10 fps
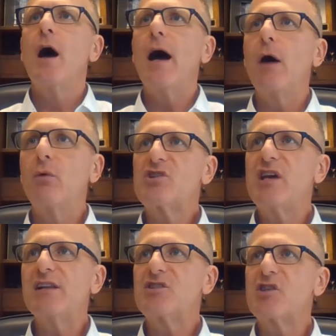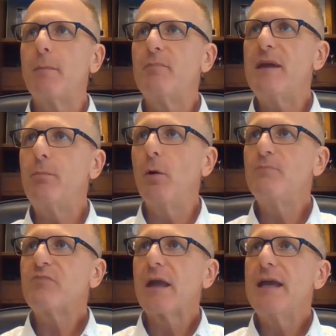which hits some people,
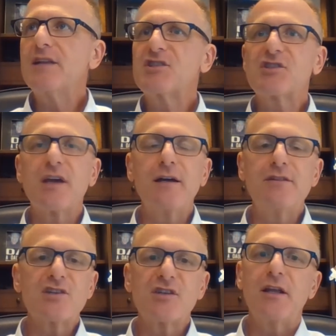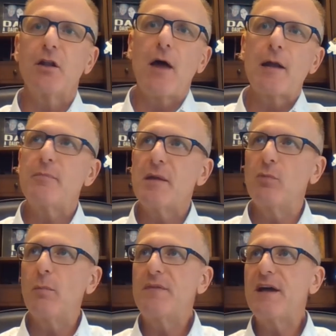doesn't hit a lot of people,
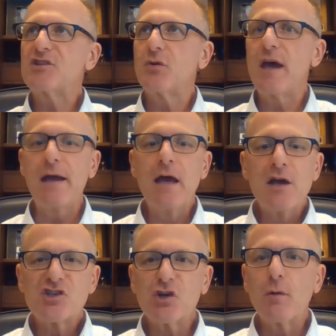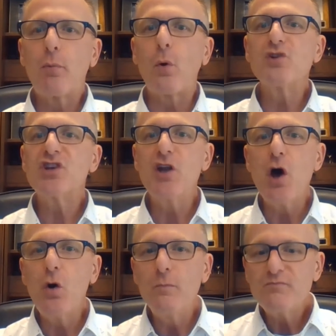but that's okay. So important to
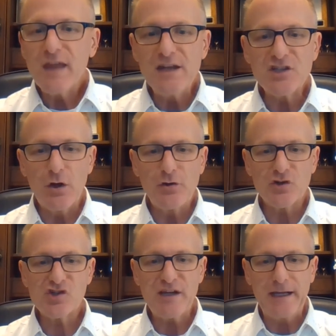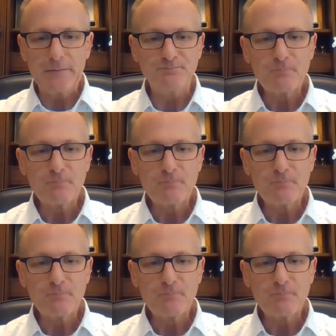know and to understand.